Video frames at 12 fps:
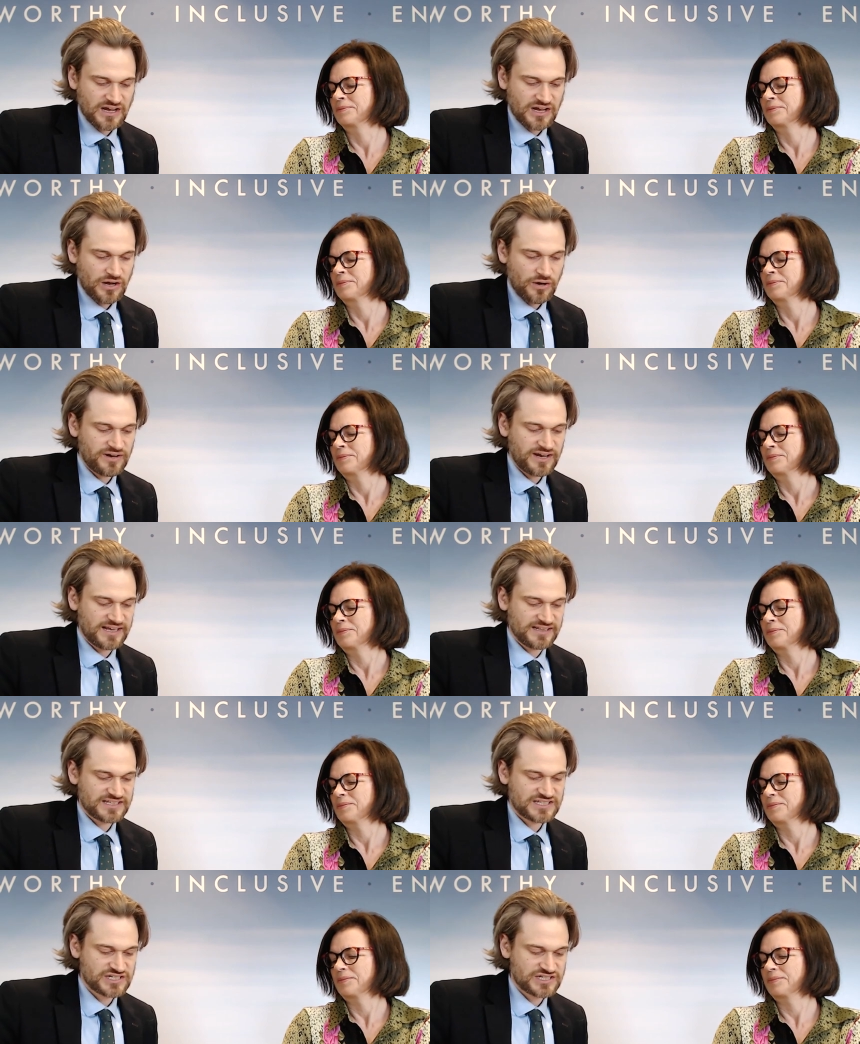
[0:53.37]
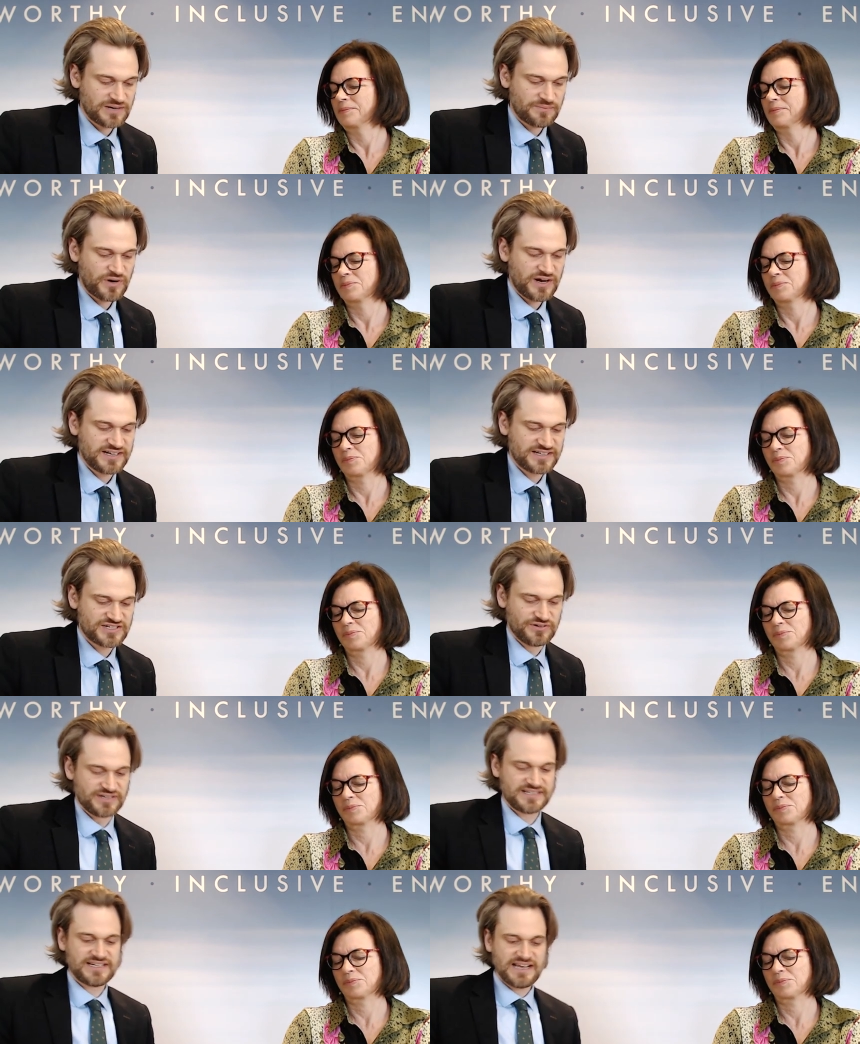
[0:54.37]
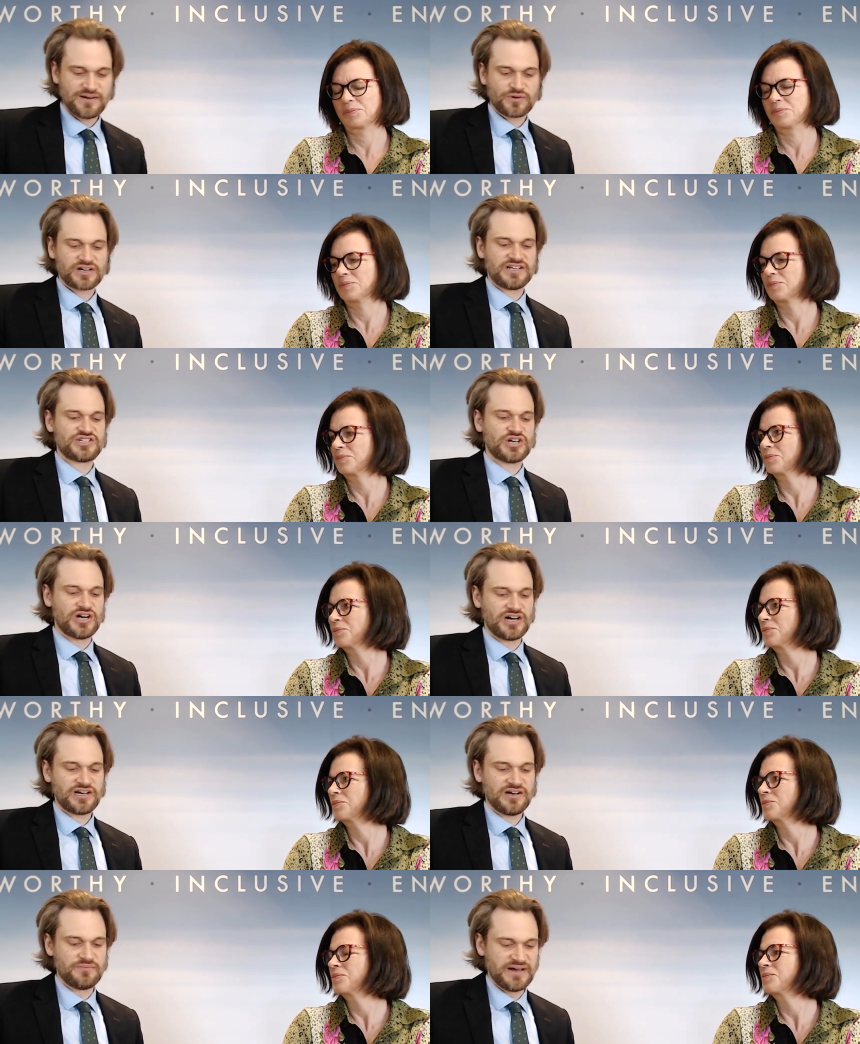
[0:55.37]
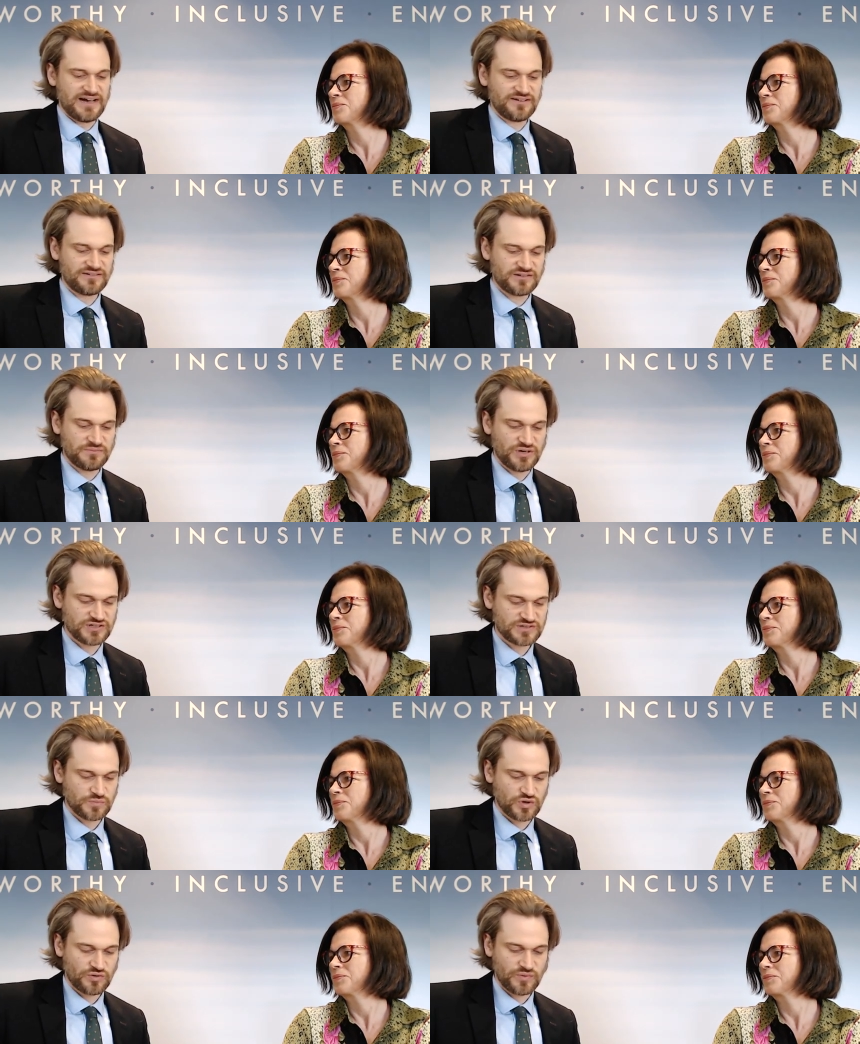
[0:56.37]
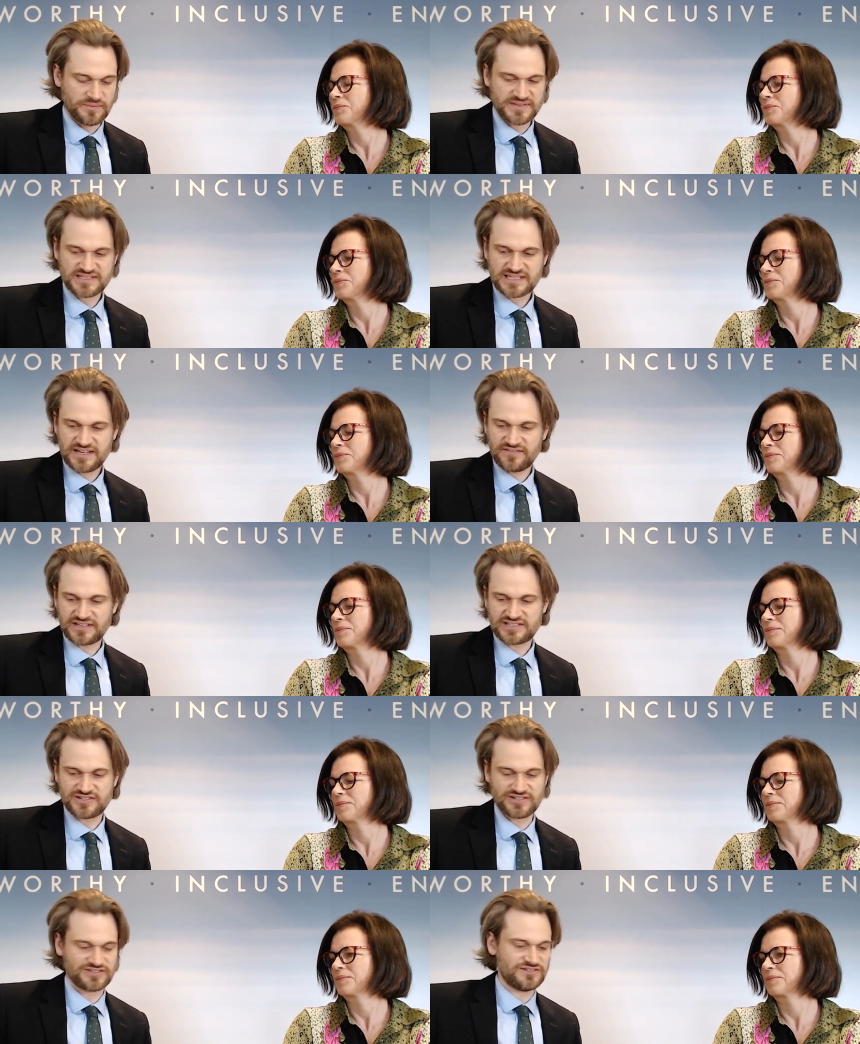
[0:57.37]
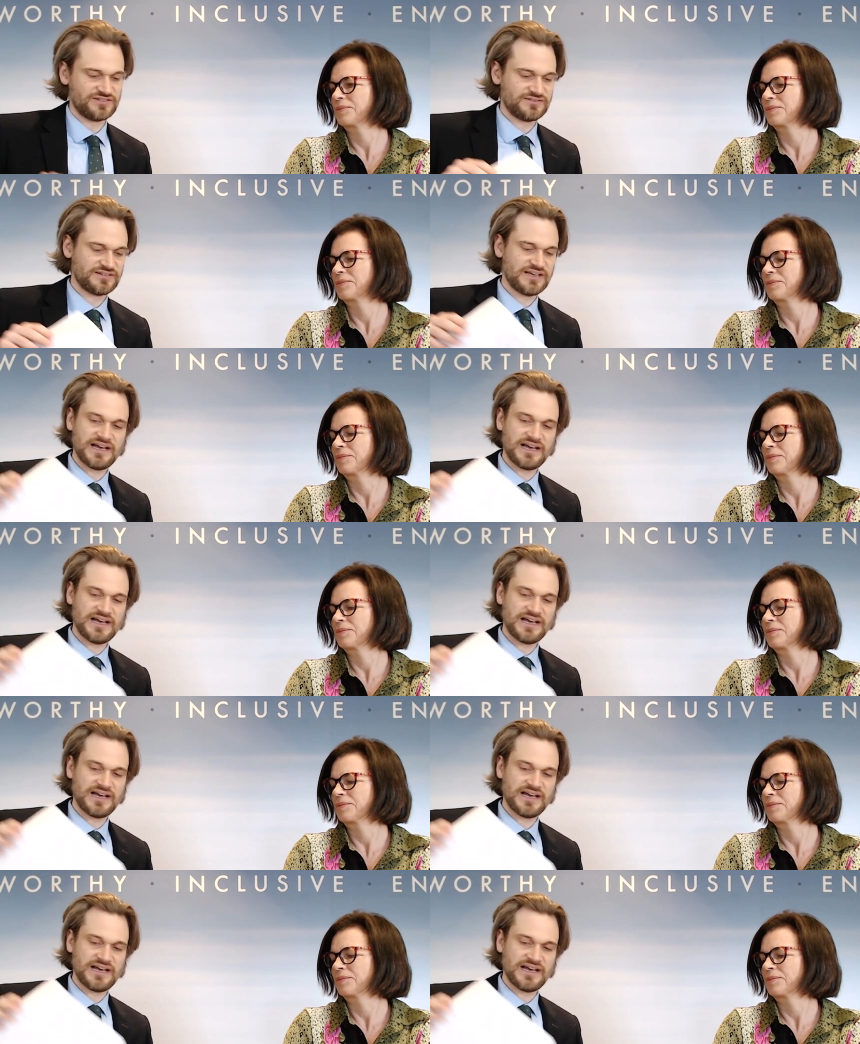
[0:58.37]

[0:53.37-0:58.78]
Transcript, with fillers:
Speaker 1: Okay, let's jump right into it. Today we're going to talk about the Baltimore Women's Giving Circle.